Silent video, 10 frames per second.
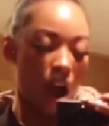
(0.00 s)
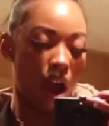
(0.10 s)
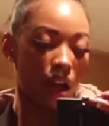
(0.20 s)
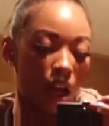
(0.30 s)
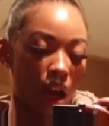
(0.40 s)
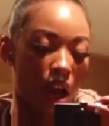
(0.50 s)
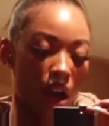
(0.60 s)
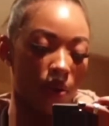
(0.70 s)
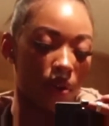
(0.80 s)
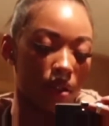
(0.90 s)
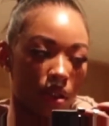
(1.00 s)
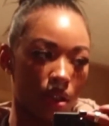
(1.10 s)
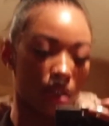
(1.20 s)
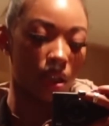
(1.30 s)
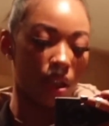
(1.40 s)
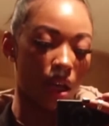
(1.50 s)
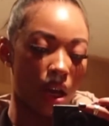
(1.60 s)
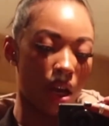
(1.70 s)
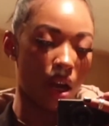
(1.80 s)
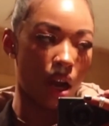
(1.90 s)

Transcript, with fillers: like I was literally like,